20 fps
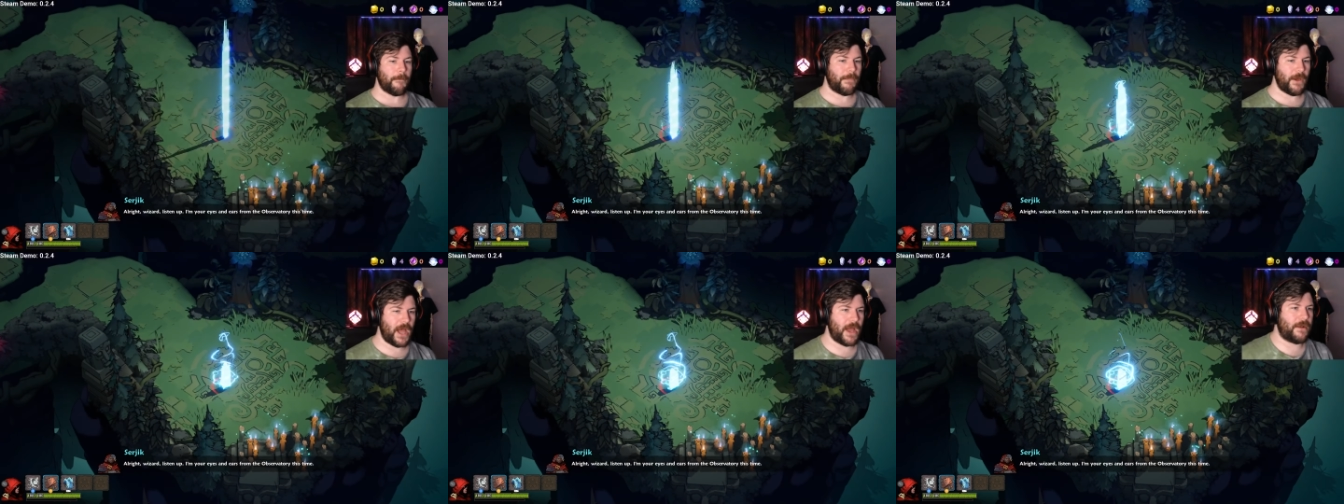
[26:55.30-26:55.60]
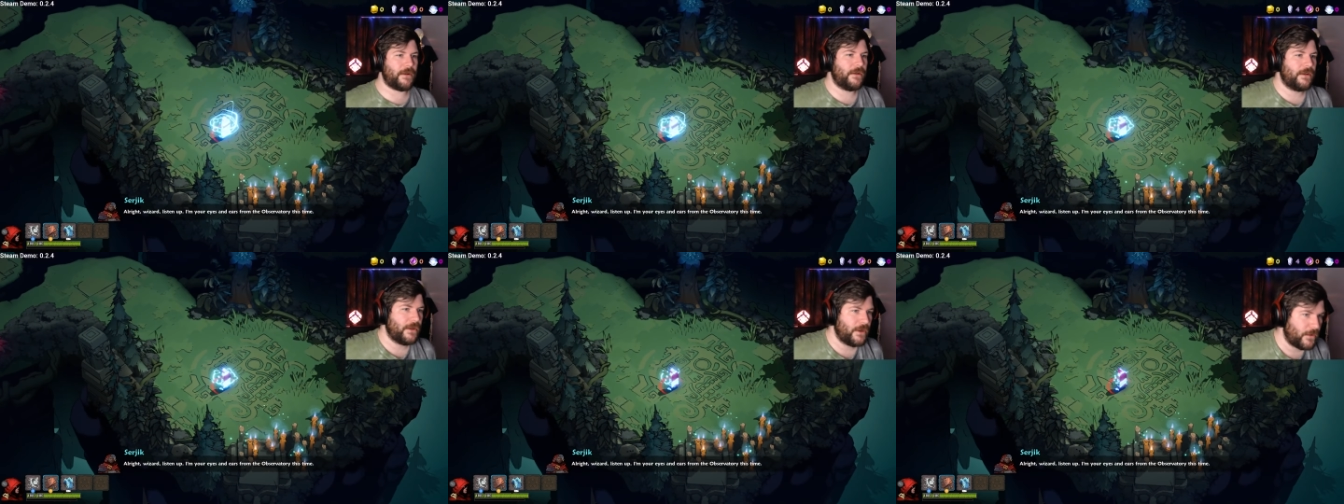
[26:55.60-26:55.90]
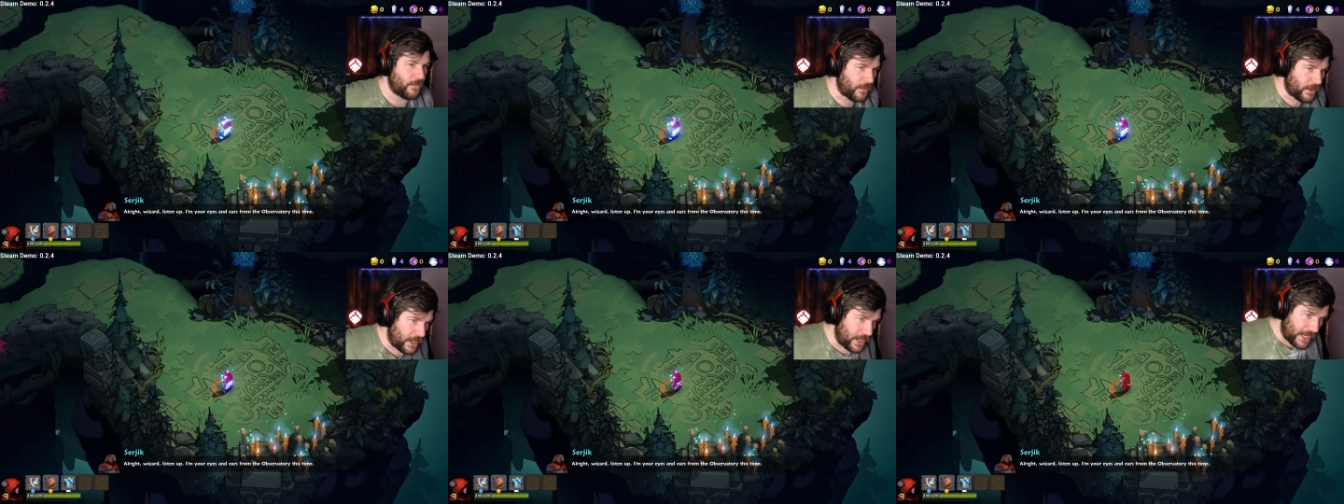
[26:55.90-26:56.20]
but
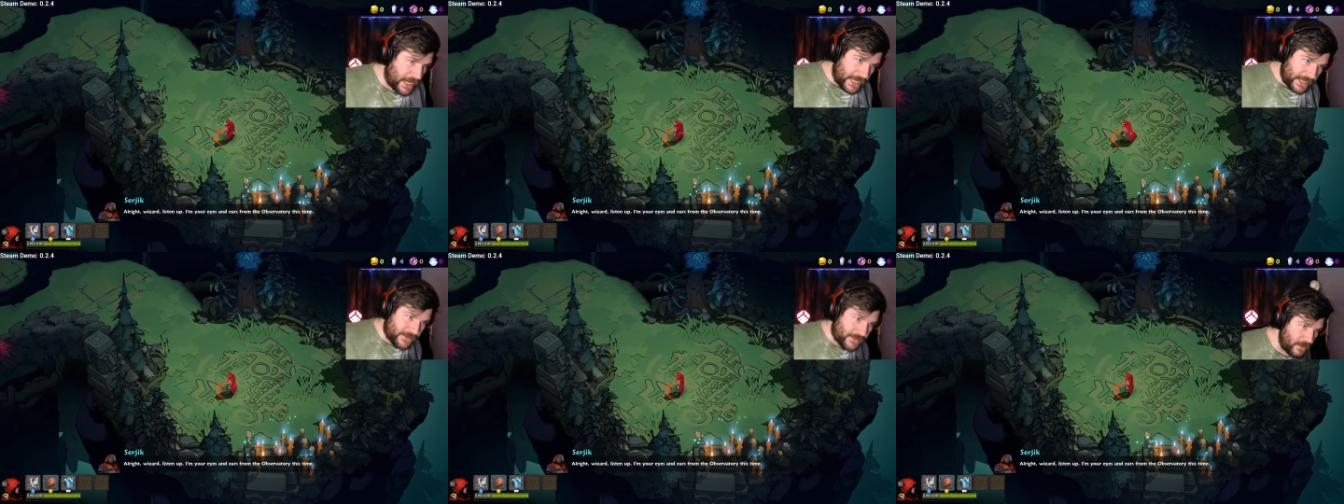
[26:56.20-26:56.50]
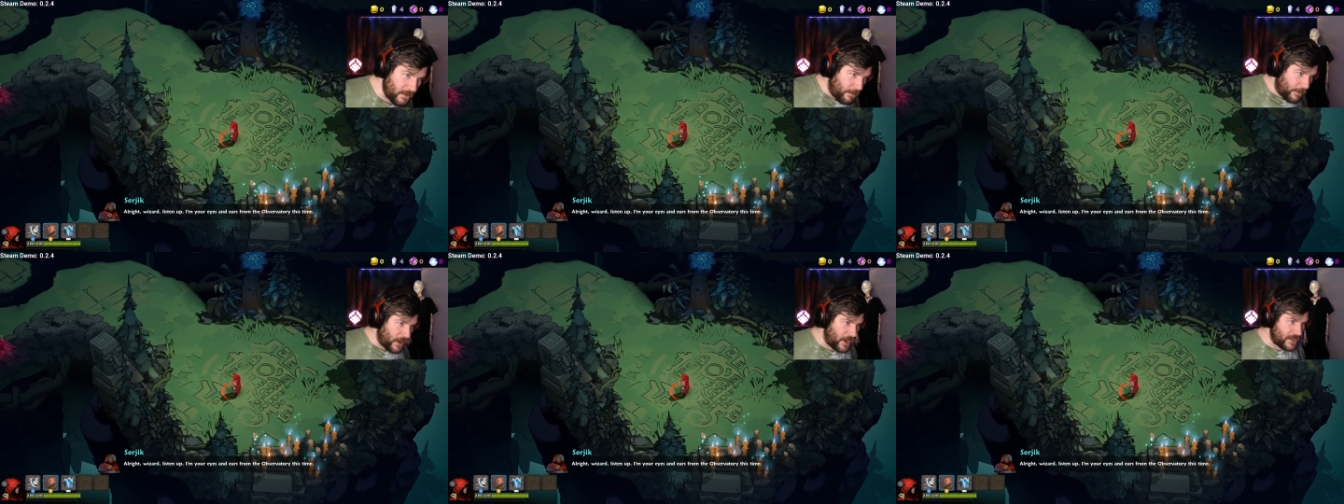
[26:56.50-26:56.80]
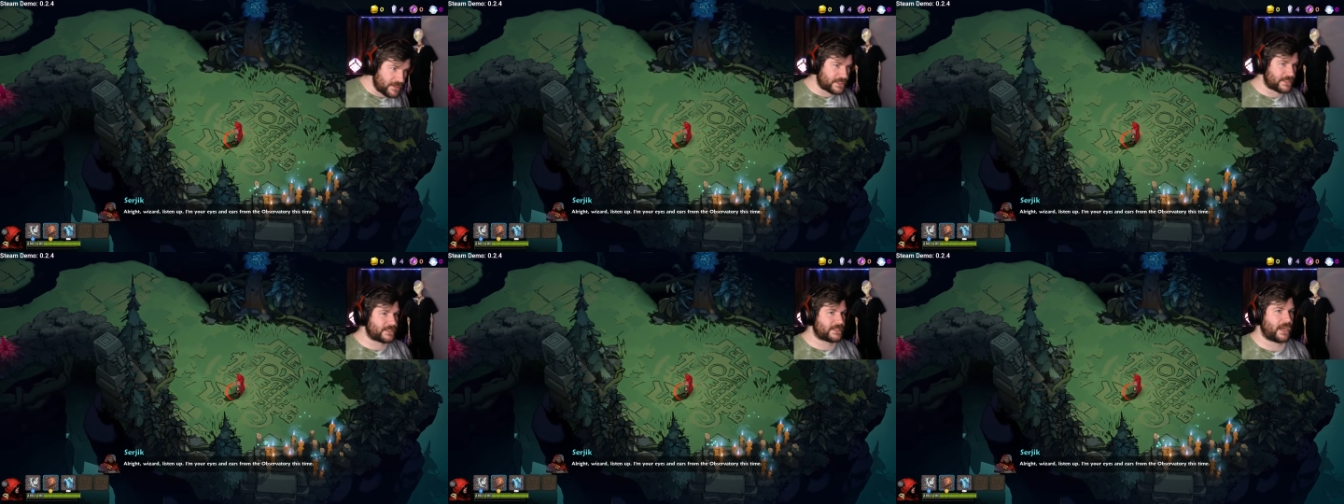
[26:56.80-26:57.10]
we're gonna get to the
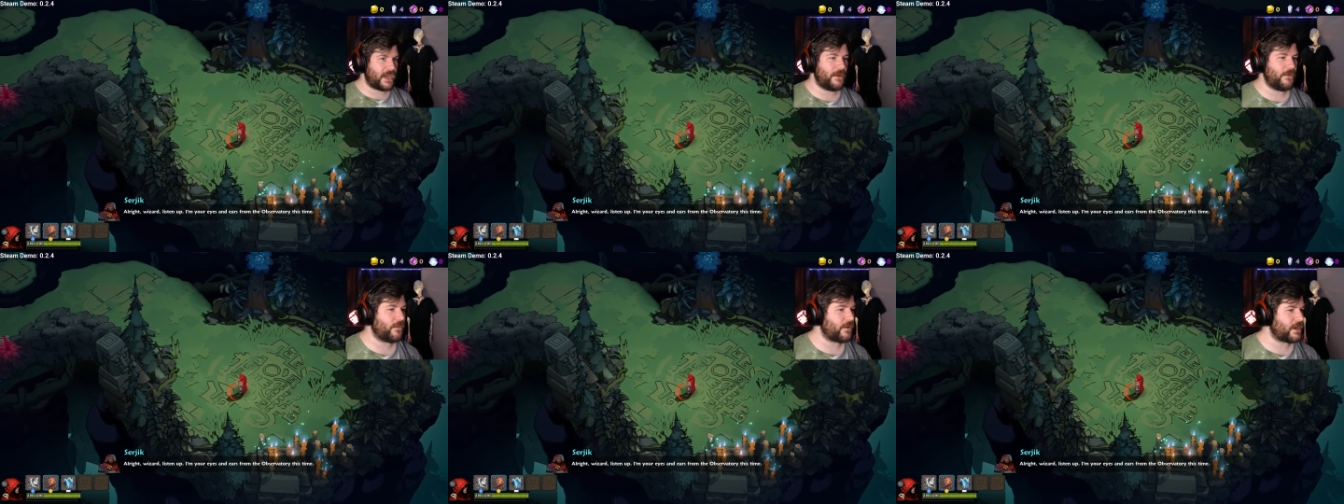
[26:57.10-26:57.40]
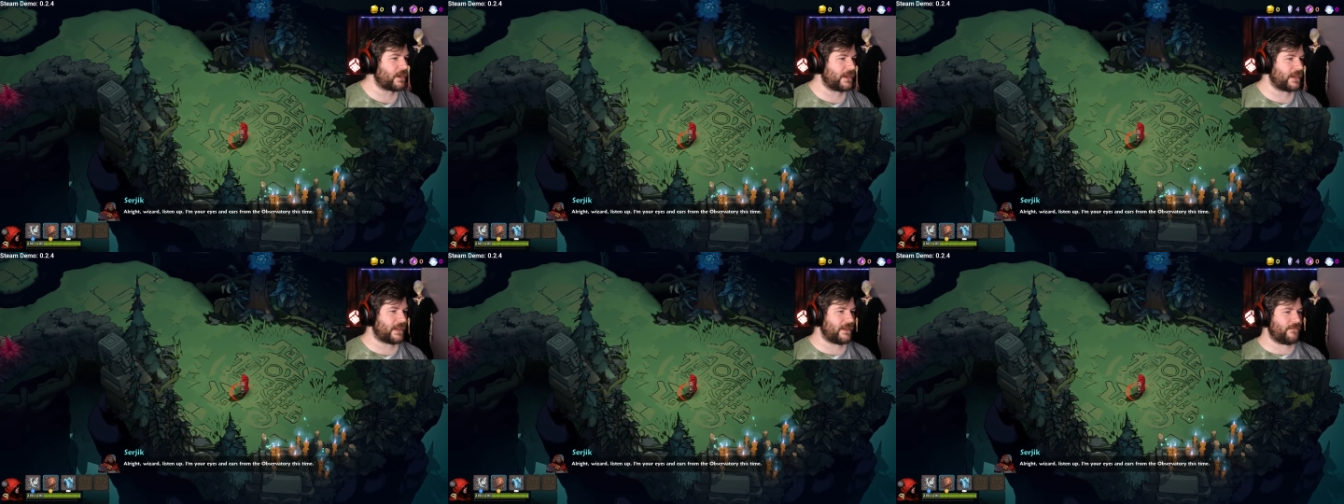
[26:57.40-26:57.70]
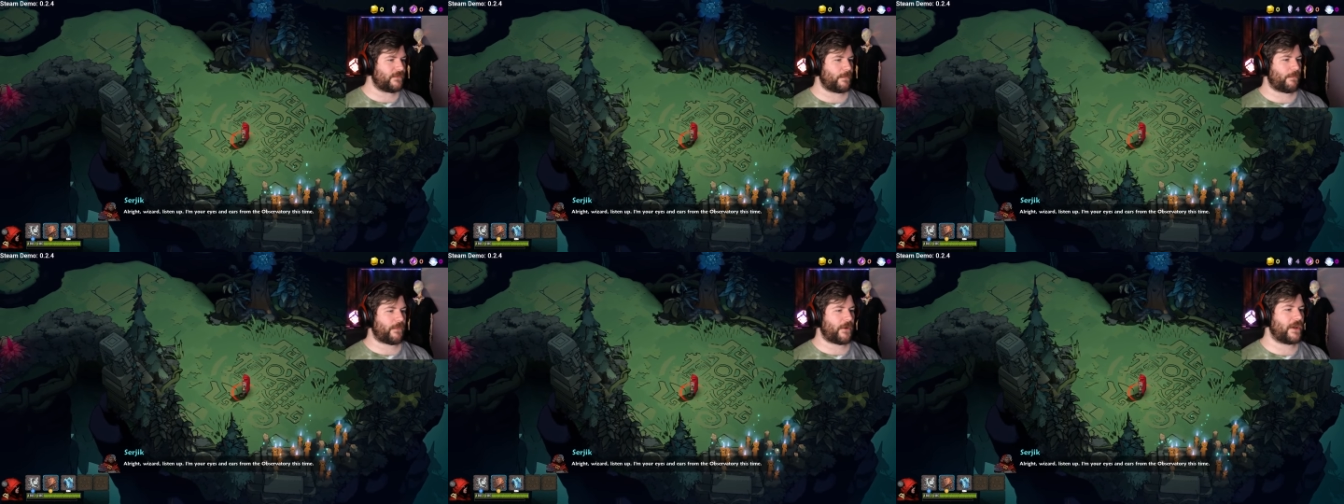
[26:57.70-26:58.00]
boss this time. We're gonna
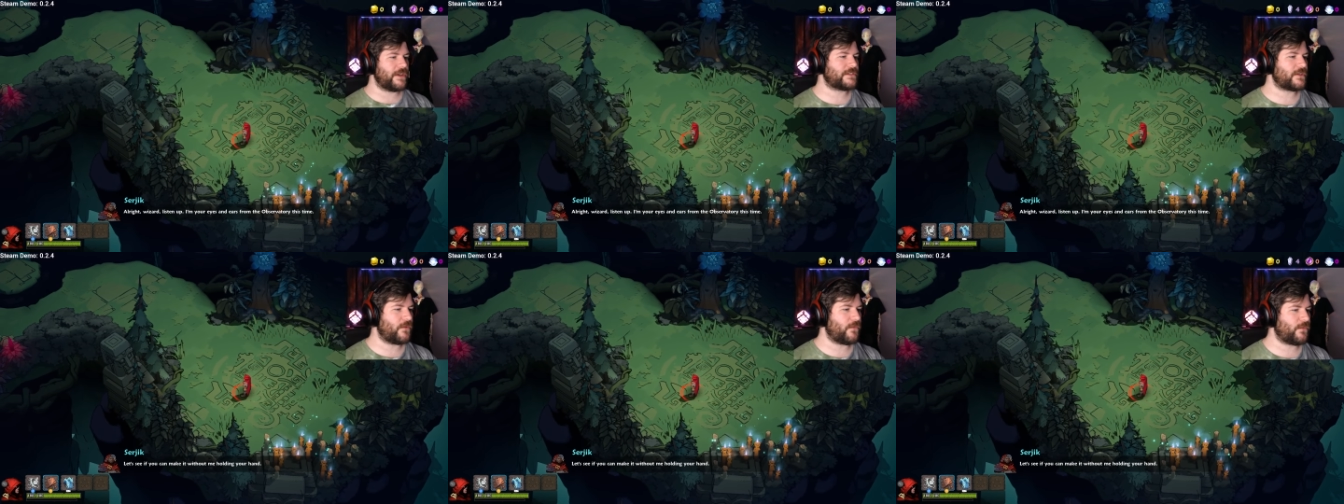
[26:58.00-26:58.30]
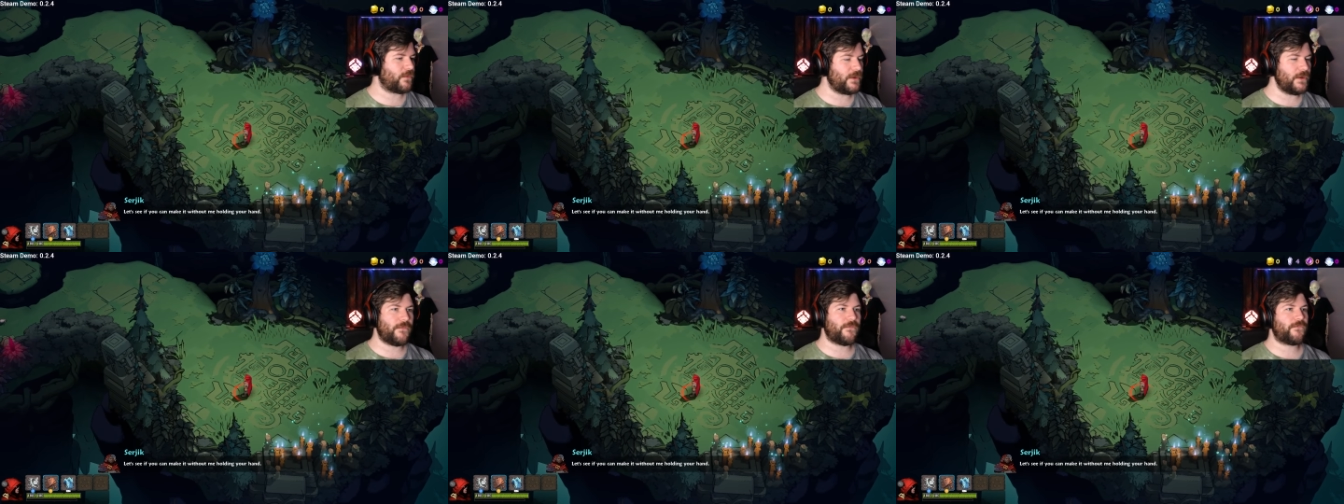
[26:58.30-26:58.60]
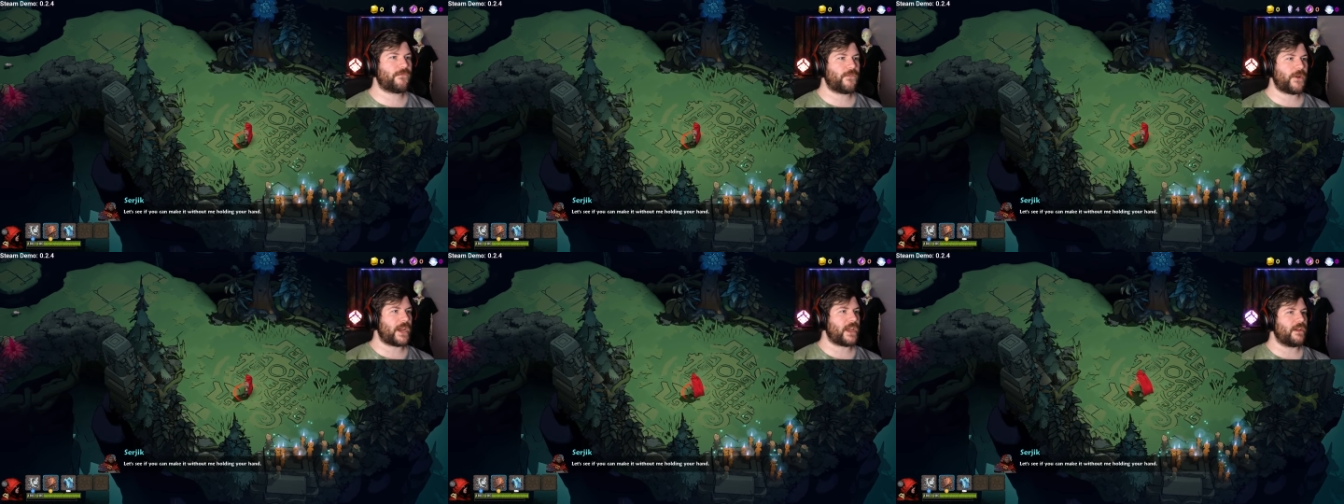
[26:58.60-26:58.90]
give the boss a real
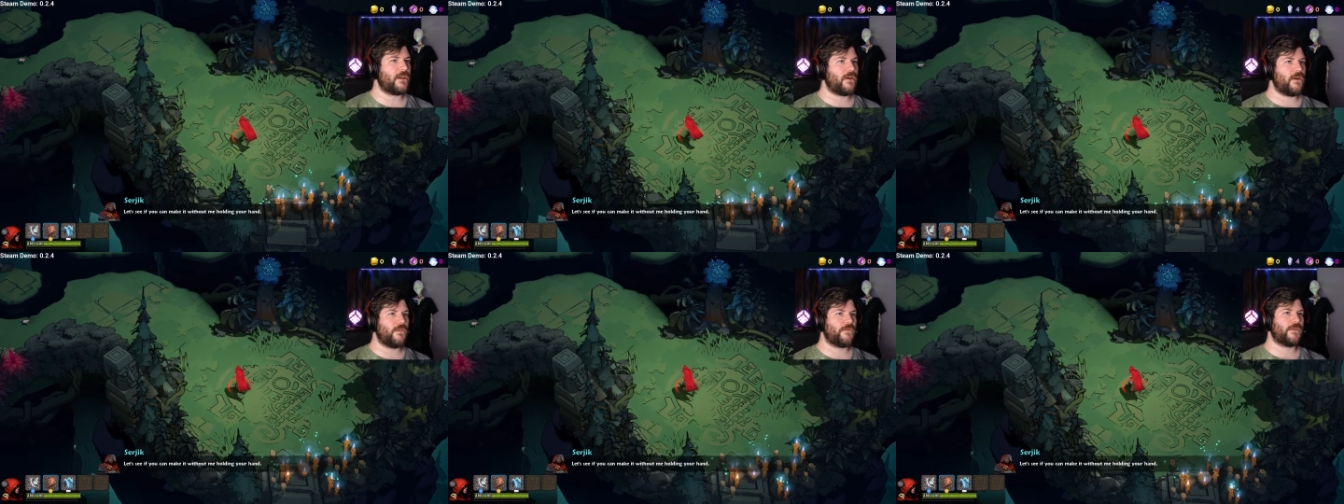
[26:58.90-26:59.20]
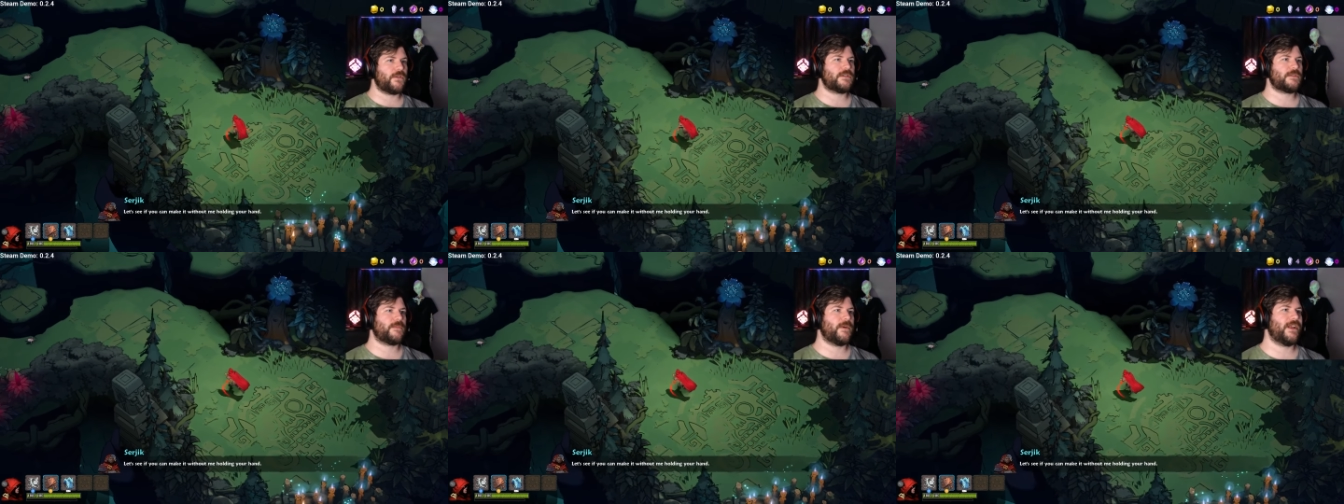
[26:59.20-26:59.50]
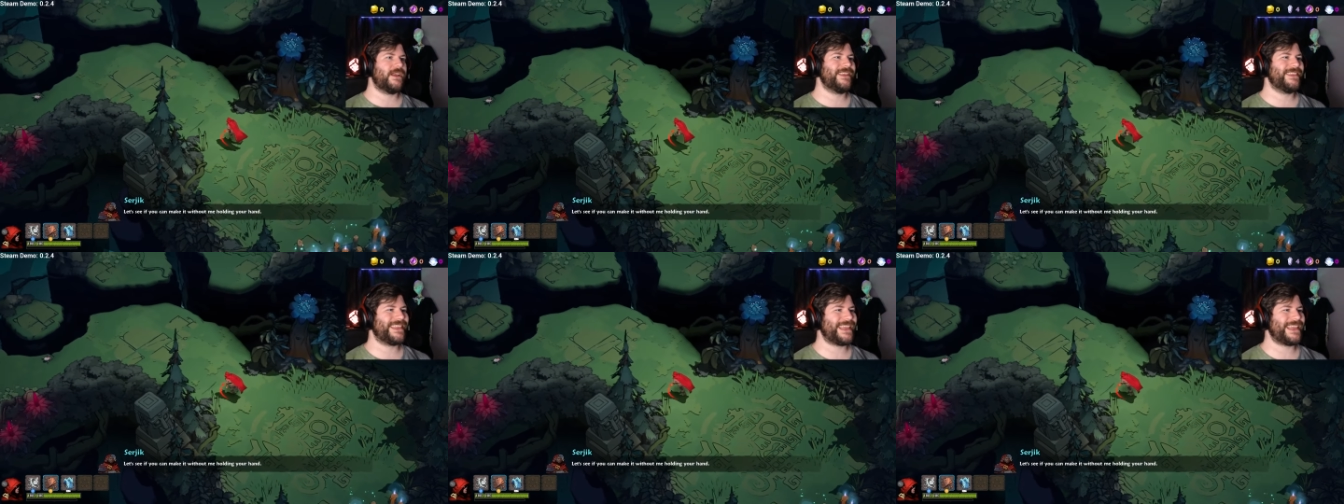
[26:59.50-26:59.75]
freaking go for his money.